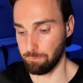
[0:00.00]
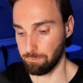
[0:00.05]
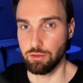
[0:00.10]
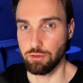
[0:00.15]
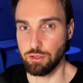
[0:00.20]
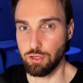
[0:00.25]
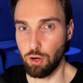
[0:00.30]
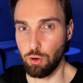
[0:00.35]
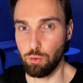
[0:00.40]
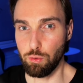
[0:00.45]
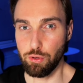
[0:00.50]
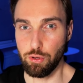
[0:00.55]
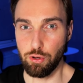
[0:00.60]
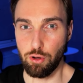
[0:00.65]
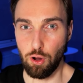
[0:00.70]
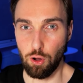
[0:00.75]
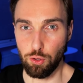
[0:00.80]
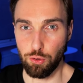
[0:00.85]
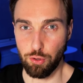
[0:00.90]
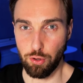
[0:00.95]
So you
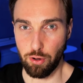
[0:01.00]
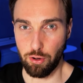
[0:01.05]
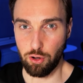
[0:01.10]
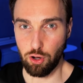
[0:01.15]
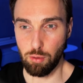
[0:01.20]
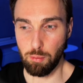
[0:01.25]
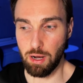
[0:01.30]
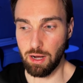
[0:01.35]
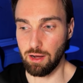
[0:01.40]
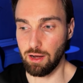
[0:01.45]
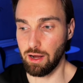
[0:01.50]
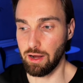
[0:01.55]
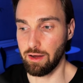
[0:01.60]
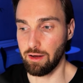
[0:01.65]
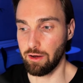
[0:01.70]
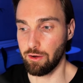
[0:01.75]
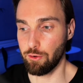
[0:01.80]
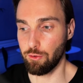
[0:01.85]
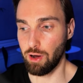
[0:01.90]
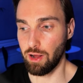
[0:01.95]
go to your command line
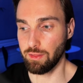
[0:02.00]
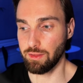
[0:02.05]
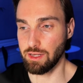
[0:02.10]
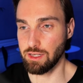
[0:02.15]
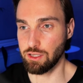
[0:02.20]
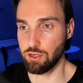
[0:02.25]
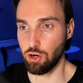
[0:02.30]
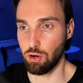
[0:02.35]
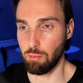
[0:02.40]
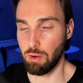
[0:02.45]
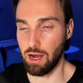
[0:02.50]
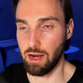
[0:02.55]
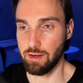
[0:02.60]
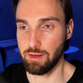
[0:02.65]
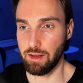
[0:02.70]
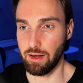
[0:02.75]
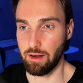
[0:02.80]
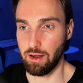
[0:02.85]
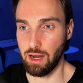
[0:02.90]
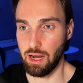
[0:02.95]
and run this command
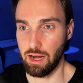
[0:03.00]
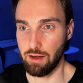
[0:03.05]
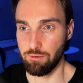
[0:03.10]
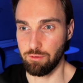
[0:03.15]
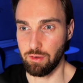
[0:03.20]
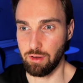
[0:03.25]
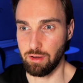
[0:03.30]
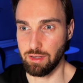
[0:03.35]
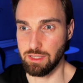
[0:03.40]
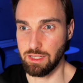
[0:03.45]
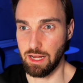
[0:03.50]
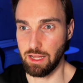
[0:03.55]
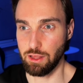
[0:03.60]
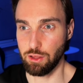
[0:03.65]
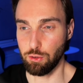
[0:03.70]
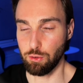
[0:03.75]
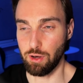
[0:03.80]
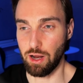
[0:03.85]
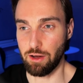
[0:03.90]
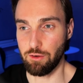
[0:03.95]
that I have set
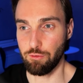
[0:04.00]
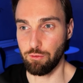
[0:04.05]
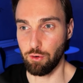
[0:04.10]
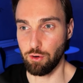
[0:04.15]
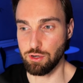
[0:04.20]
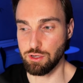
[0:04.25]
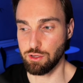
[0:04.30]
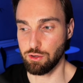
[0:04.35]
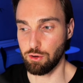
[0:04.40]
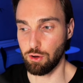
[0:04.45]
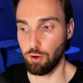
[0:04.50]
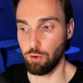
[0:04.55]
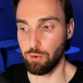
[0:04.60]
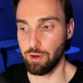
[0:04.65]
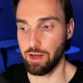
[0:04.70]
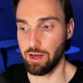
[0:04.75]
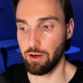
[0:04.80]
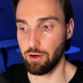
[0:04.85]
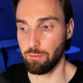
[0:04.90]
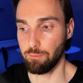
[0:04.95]
to that first row
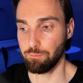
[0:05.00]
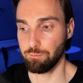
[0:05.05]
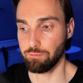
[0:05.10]
here.